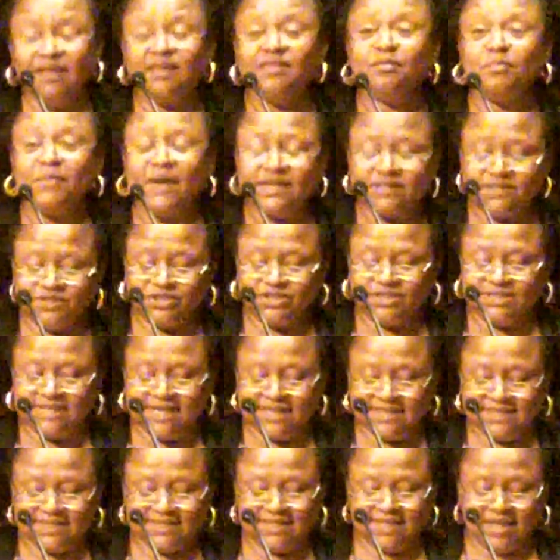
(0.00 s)
And the master
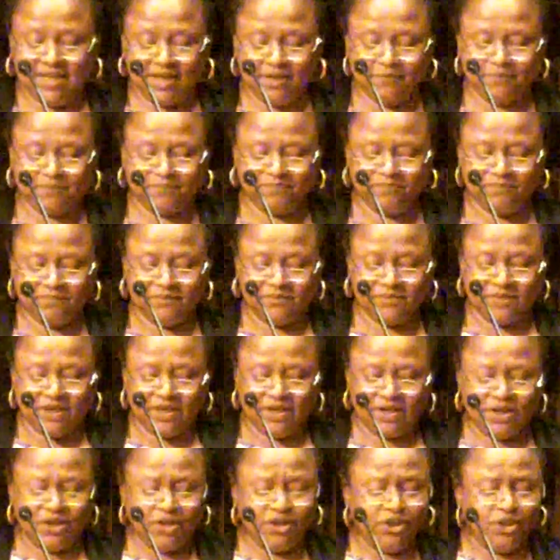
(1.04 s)
says to him,
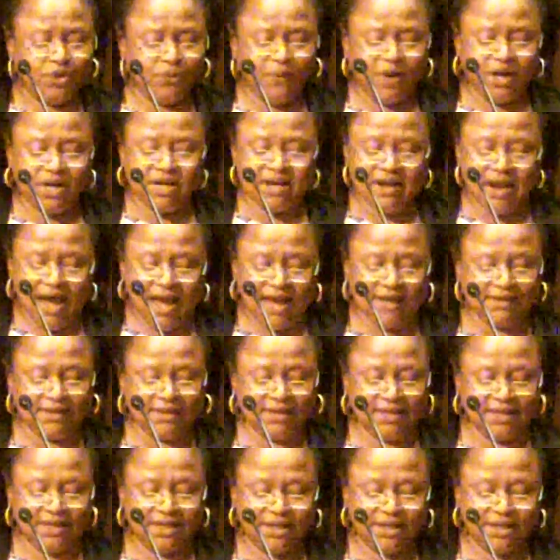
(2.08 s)
"You are not